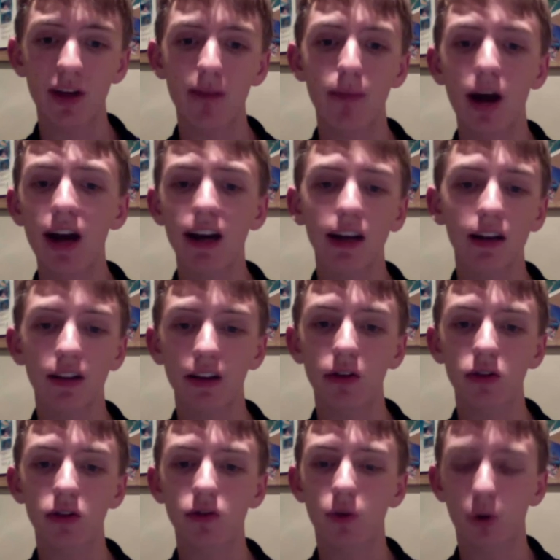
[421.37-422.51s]
buying anything
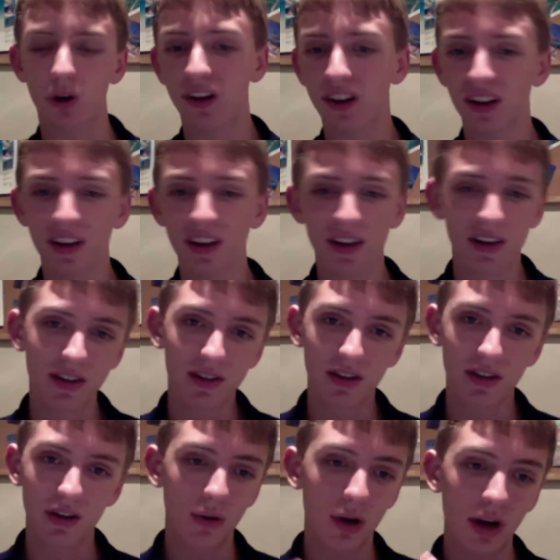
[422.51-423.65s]
else for it.
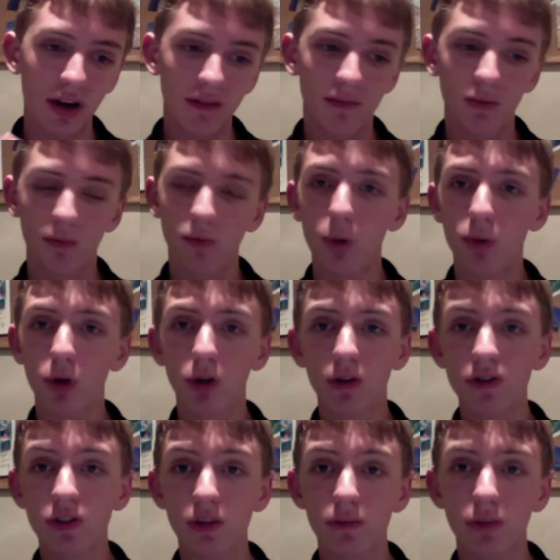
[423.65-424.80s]
So hope you
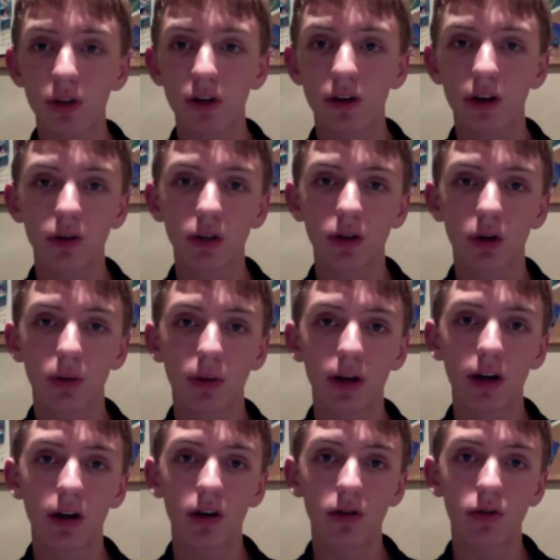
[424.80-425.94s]
learned something here. I really hope I
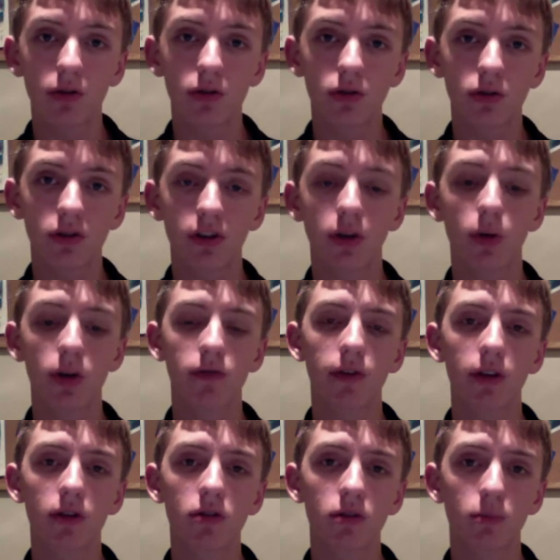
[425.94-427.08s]
honored those 2 request
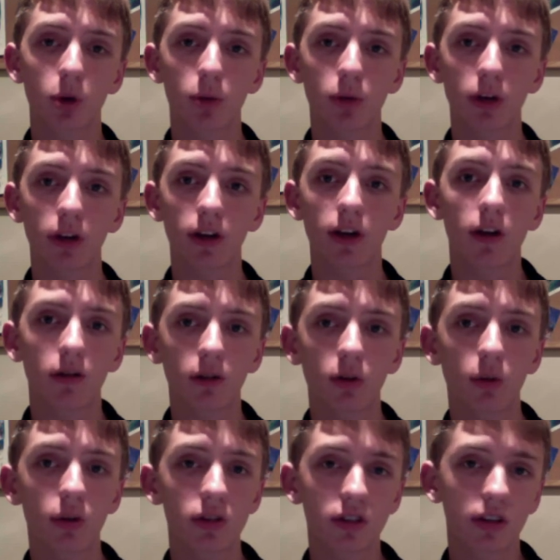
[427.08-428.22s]
videos appropriately.
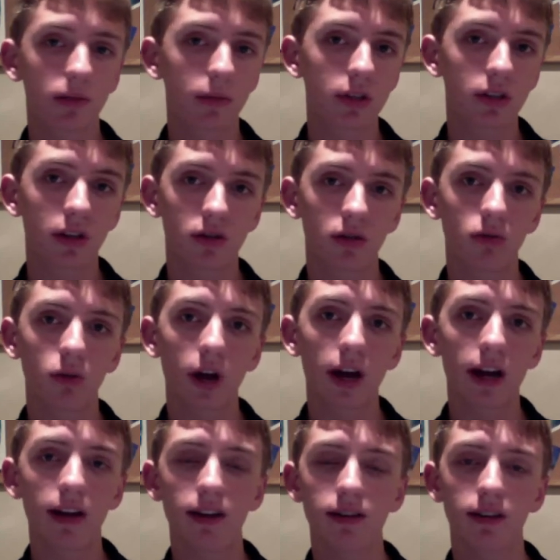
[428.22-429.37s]
Requests can be sent to
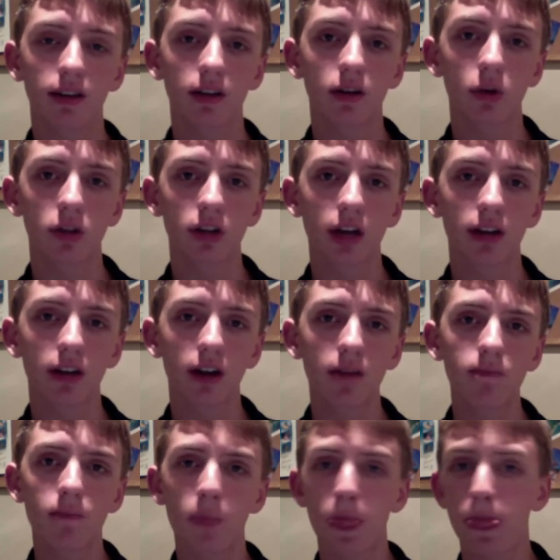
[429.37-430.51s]

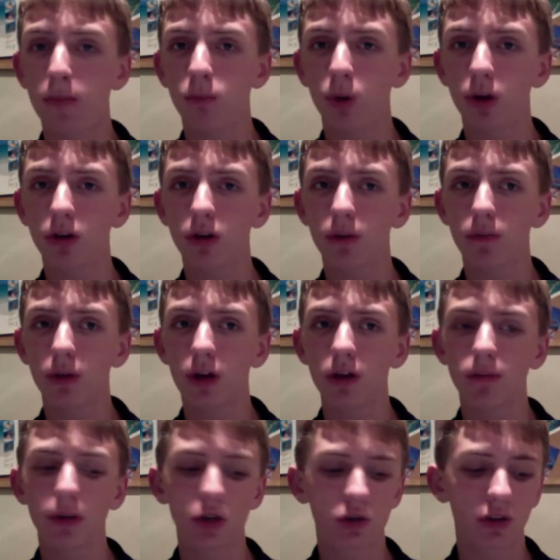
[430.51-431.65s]
ryan@techcourse.com. While you're up there,
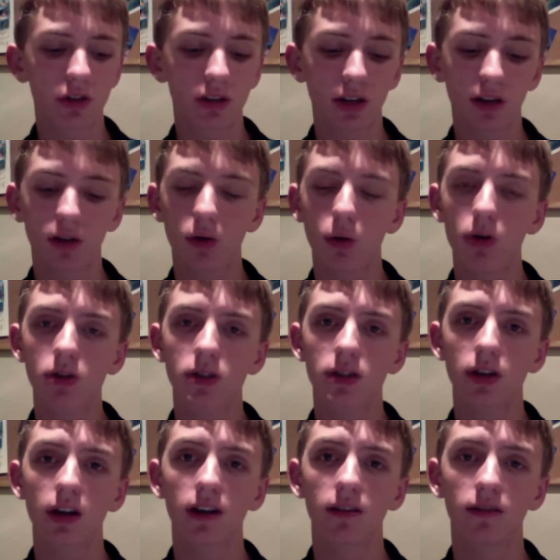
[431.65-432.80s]
make sure that TechCourse,